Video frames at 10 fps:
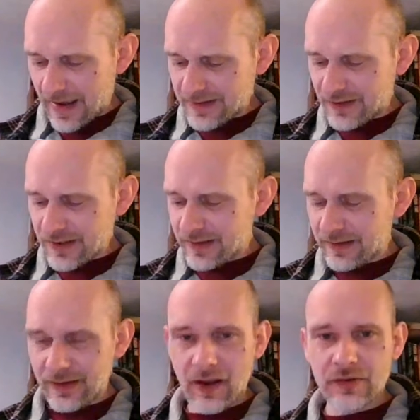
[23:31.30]
just
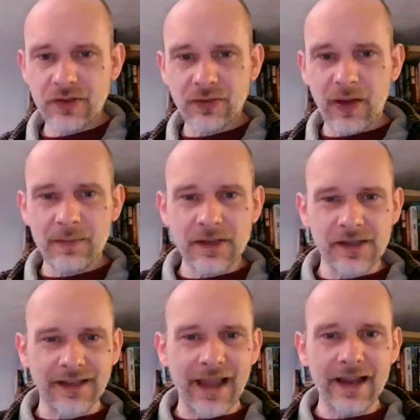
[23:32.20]
120
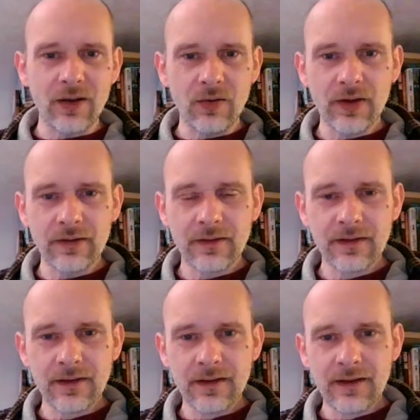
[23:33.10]
pages of dialogue.
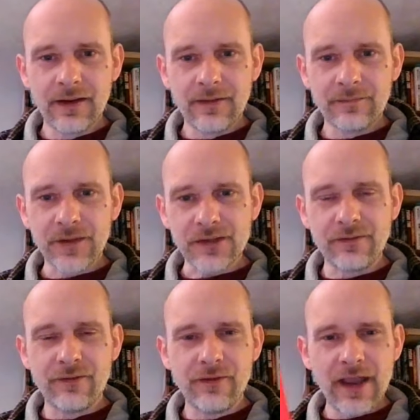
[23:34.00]
There's
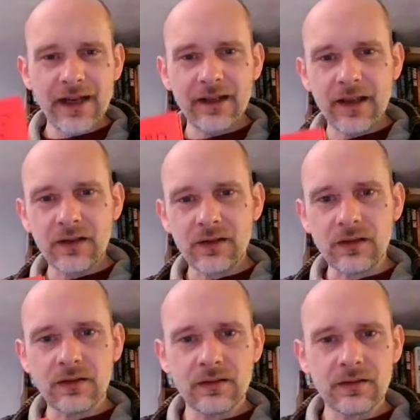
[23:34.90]
very
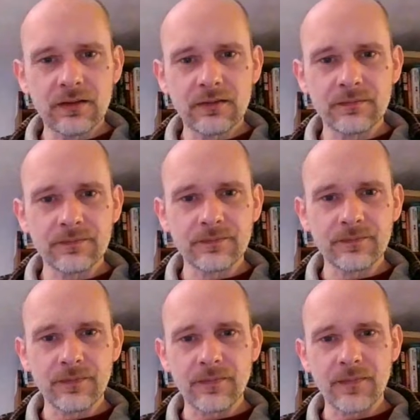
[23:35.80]
little
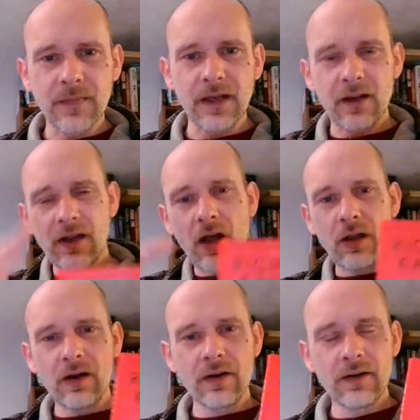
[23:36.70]
kind of colour